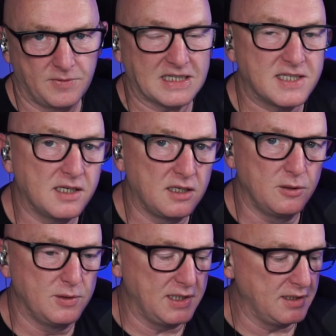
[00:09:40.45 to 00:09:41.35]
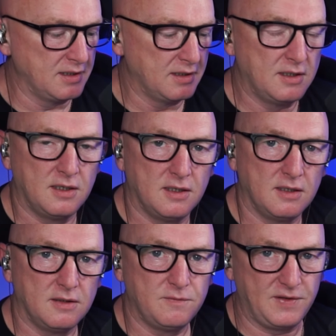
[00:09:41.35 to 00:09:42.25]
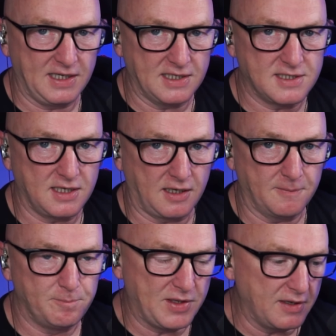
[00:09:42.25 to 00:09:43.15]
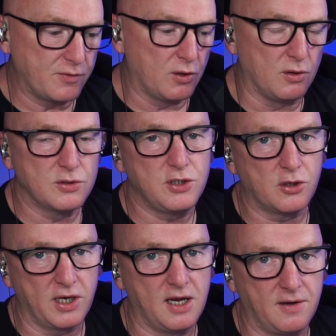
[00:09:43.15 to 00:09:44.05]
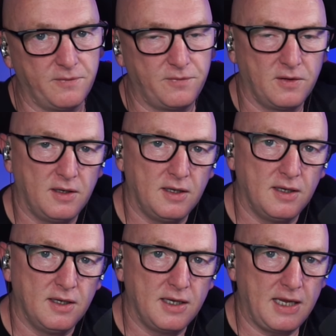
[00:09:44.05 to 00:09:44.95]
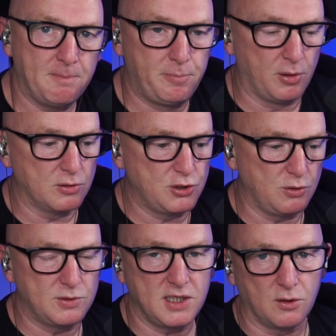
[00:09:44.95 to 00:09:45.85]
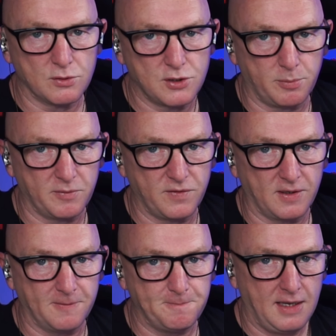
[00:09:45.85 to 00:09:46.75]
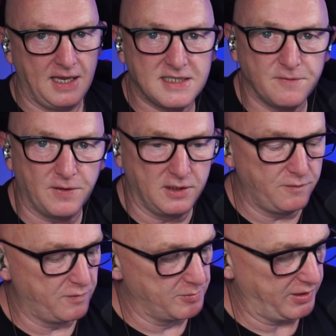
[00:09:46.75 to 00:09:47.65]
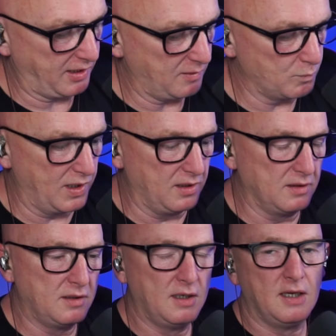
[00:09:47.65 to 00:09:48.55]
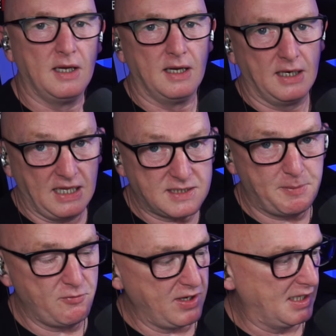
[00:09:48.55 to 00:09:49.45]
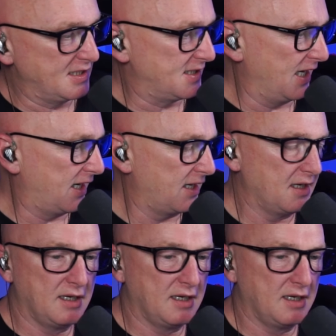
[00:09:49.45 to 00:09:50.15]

That's including VAT. Then, of course, you're going to have import duty on top of that. Is it value for money? Well, let's be realistic.